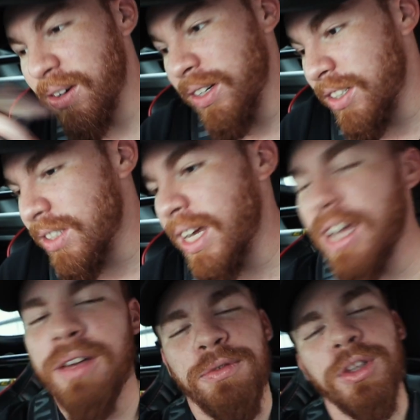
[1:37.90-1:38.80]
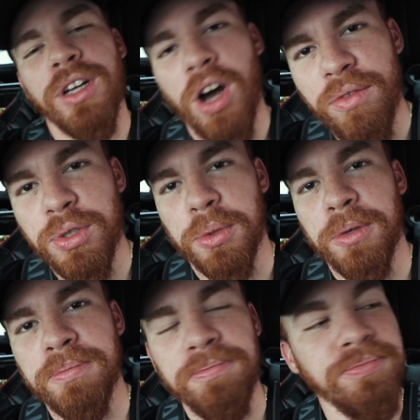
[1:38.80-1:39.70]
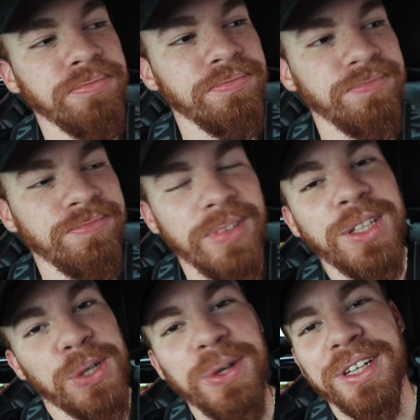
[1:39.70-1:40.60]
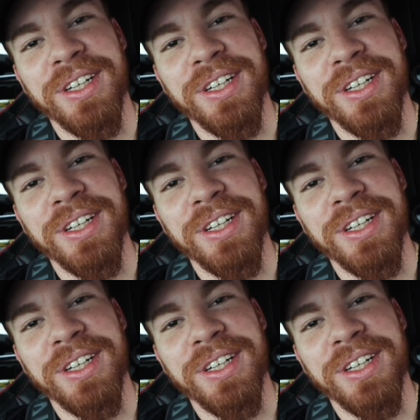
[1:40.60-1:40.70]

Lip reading: or just like it feeling comfortable, it's really